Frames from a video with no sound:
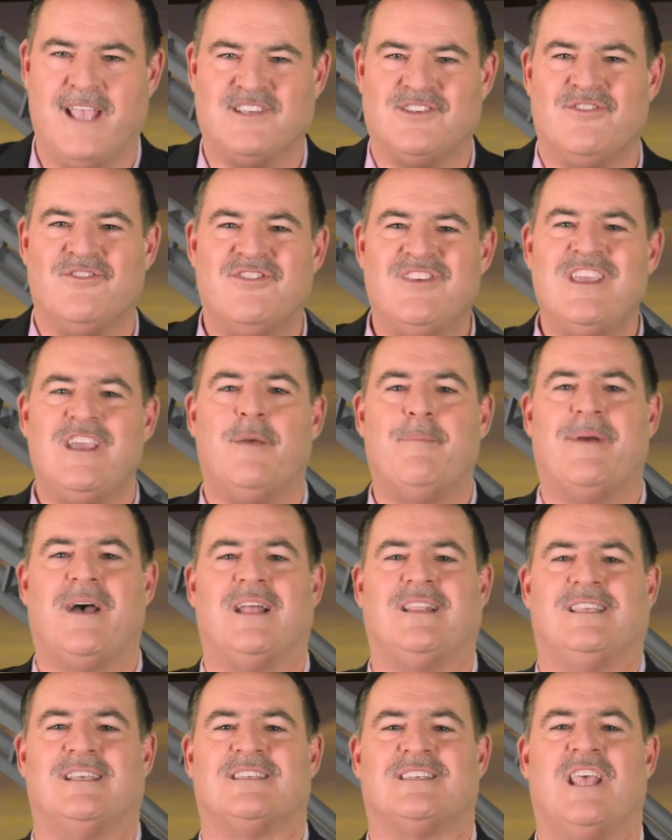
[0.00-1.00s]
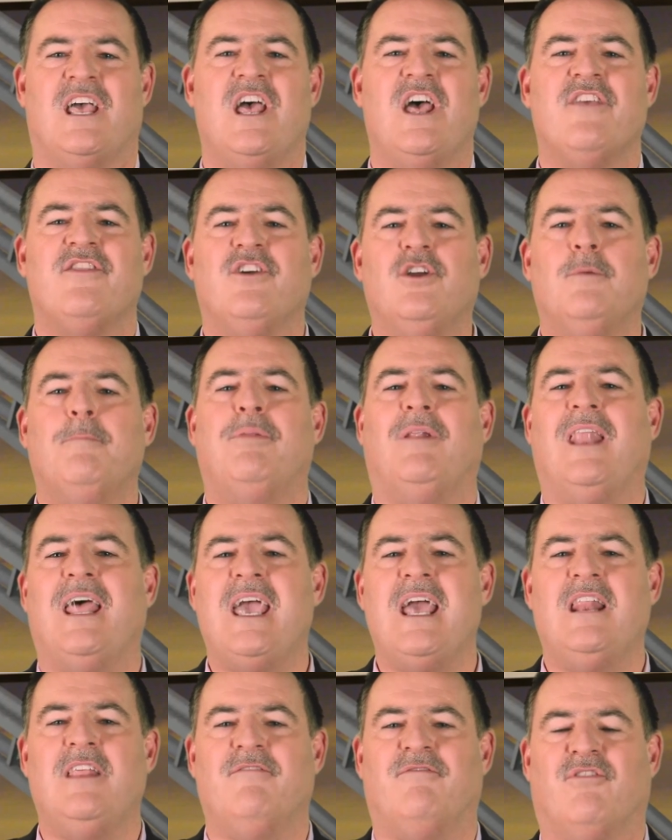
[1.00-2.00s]
So think about this. They're
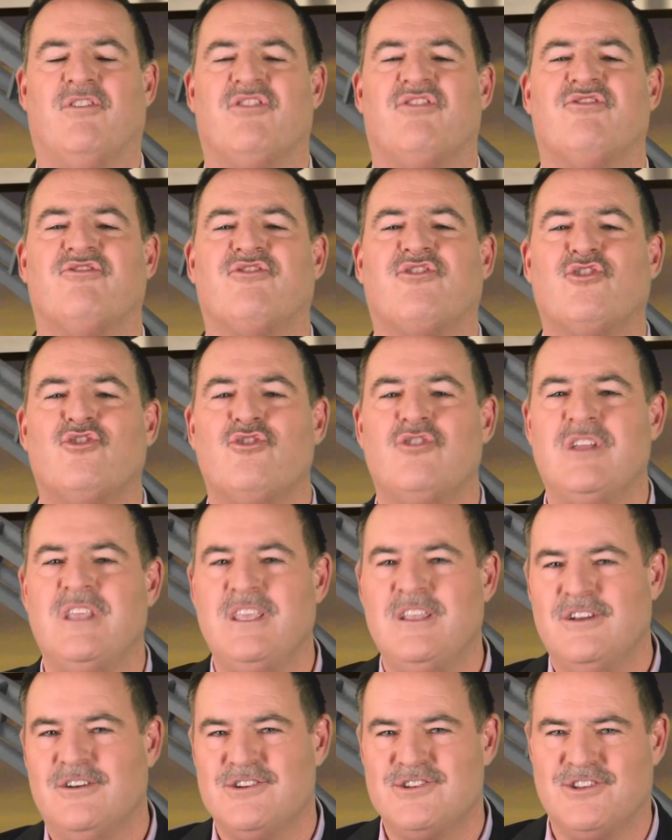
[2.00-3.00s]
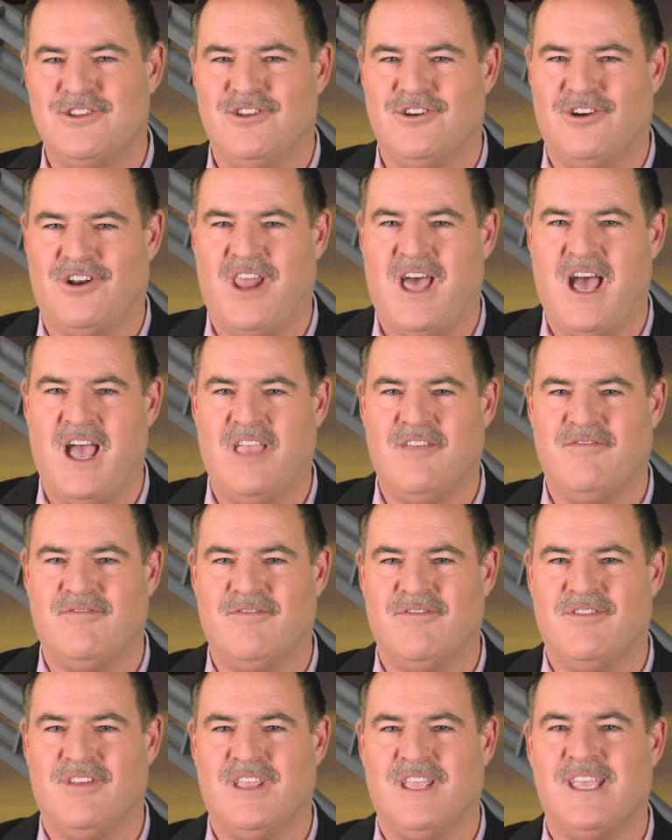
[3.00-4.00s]
planning for 30 years of their life